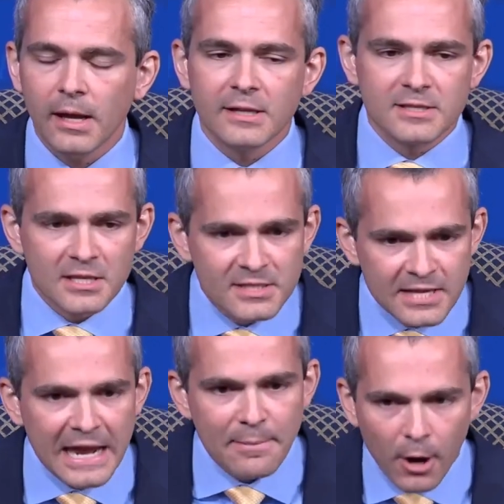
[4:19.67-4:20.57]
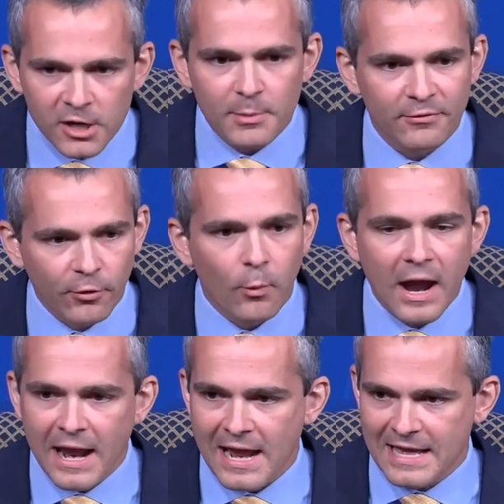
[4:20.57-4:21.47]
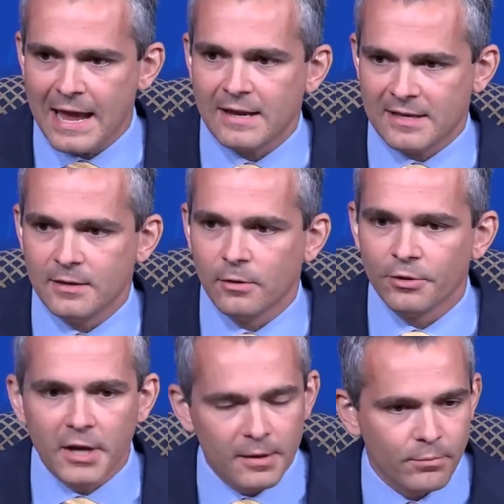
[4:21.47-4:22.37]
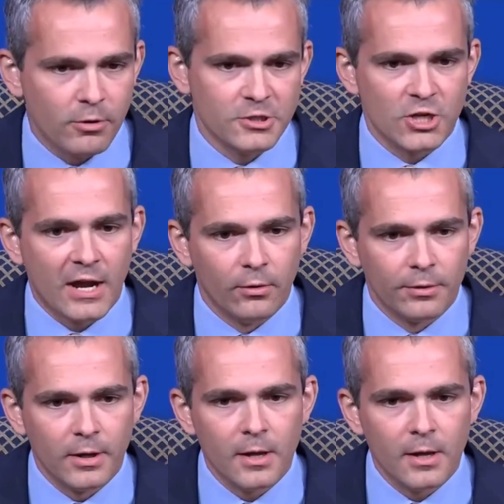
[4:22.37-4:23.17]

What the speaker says: it's the same argument for why I can't kill the unborn child.